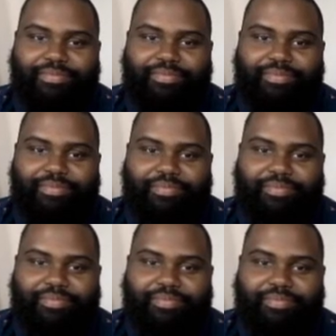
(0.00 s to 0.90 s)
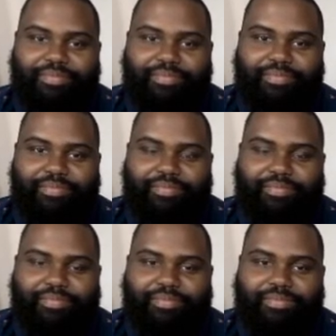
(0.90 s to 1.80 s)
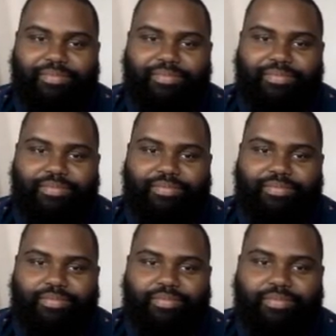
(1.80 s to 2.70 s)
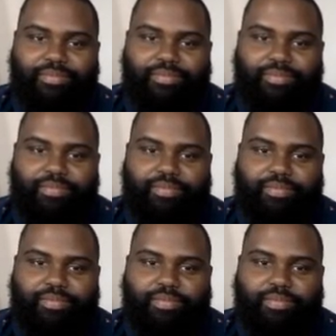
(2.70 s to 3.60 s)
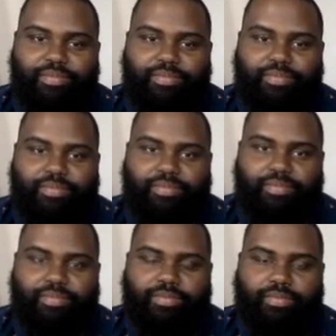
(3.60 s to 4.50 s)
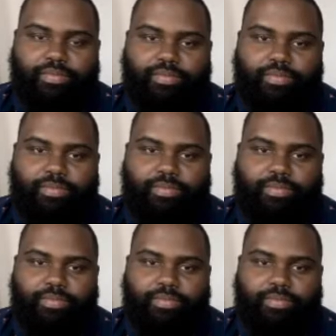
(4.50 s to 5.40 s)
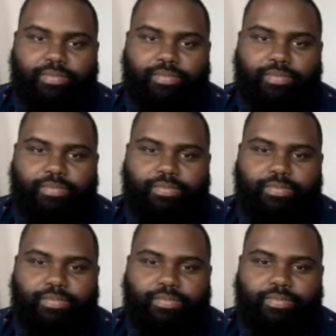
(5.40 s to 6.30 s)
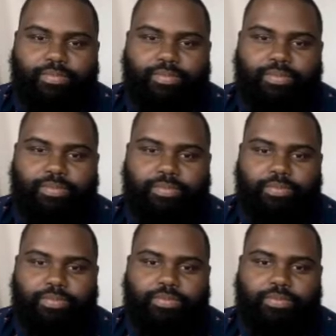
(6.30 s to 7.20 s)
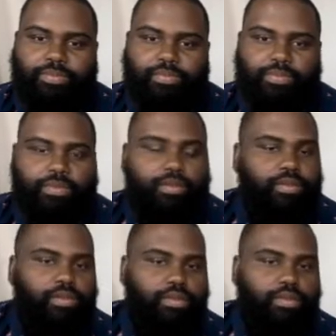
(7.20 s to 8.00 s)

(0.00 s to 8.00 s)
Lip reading: [no speech]